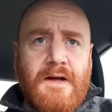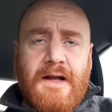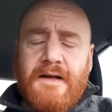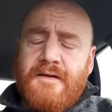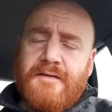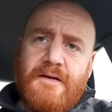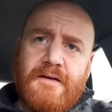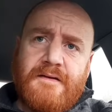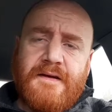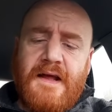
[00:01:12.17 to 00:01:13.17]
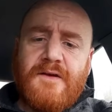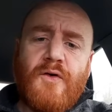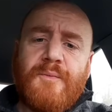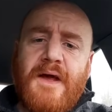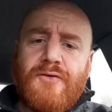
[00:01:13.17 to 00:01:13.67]
And the death toll
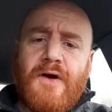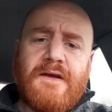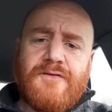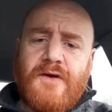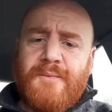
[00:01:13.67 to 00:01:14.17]
may rise, right?